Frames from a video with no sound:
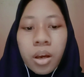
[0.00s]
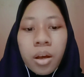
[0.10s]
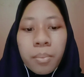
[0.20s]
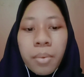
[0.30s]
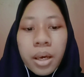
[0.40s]

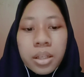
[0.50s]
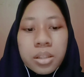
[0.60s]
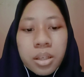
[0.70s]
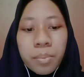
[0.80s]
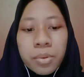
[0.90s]
by the
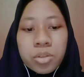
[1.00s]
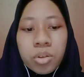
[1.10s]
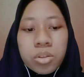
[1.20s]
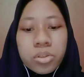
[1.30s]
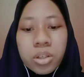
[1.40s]
sample
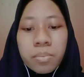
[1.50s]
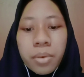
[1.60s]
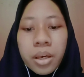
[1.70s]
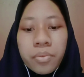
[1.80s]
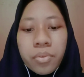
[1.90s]
solution
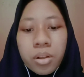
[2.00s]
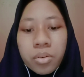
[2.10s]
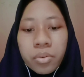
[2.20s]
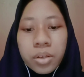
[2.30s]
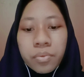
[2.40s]
by
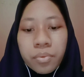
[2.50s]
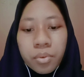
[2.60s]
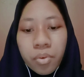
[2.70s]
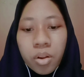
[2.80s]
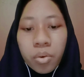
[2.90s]

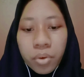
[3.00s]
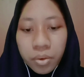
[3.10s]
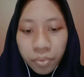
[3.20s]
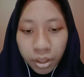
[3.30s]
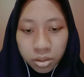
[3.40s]
following
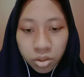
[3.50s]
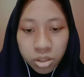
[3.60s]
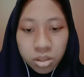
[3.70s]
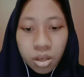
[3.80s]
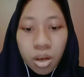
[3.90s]
factors.